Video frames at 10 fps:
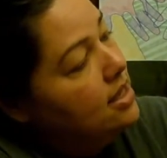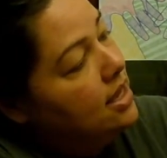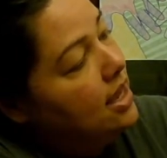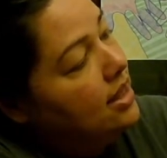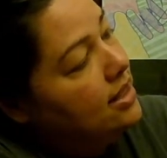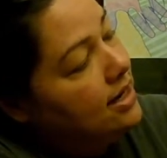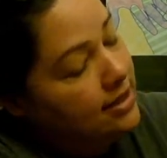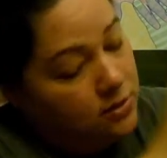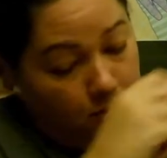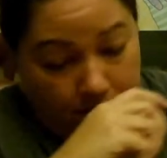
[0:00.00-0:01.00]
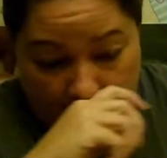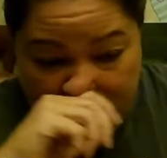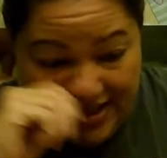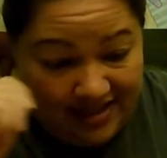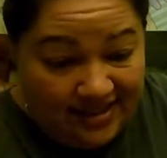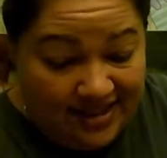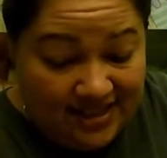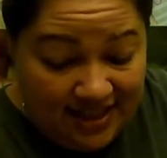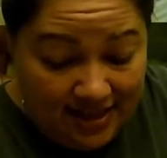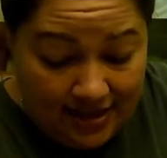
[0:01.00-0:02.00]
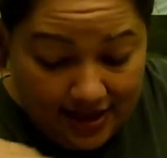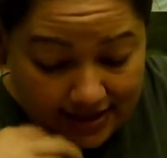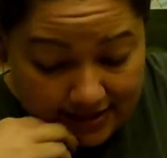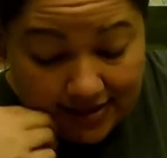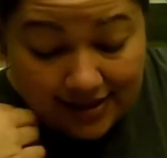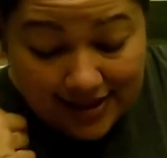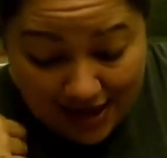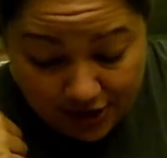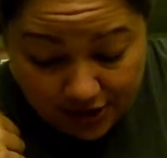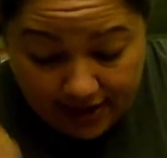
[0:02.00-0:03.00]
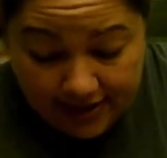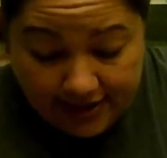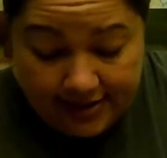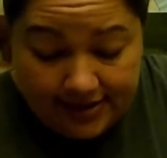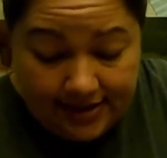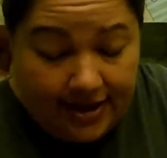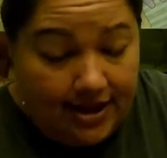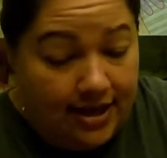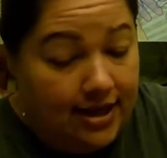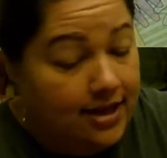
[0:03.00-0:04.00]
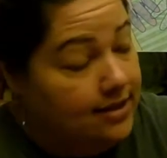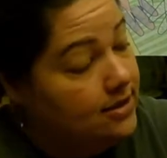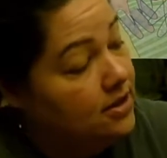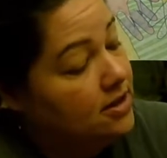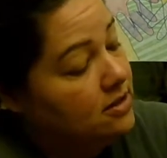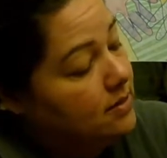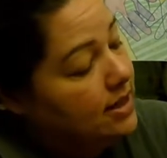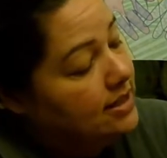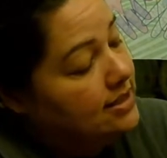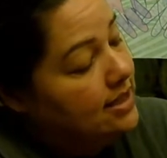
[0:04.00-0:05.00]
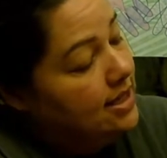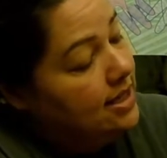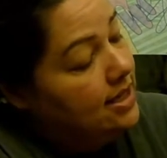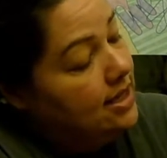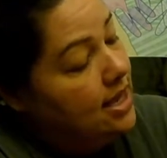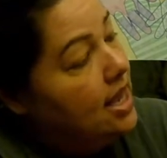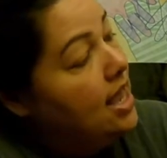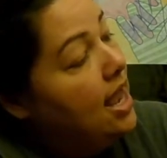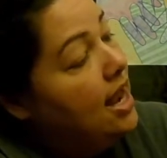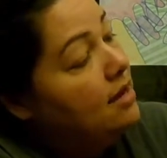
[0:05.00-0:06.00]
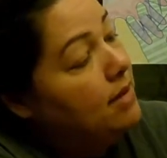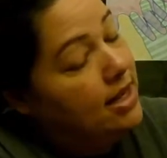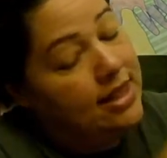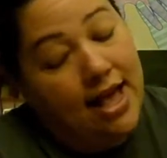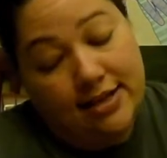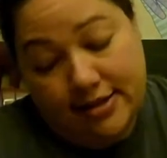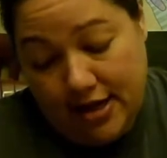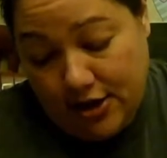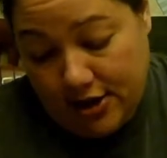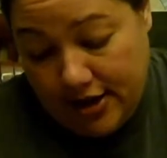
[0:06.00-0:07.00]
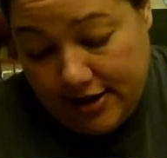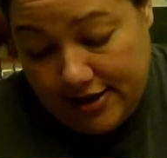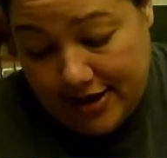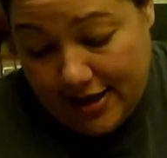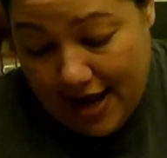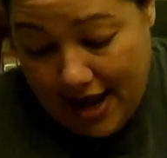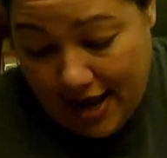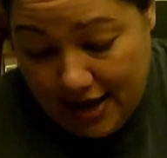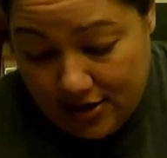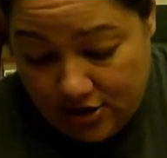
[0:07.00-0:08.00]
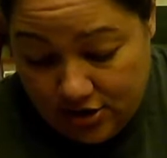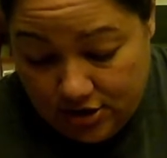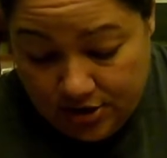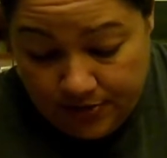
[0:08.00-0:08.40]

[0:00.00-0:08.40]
and the next word is T, next letter is T. So here's my T, and my last letter is an H.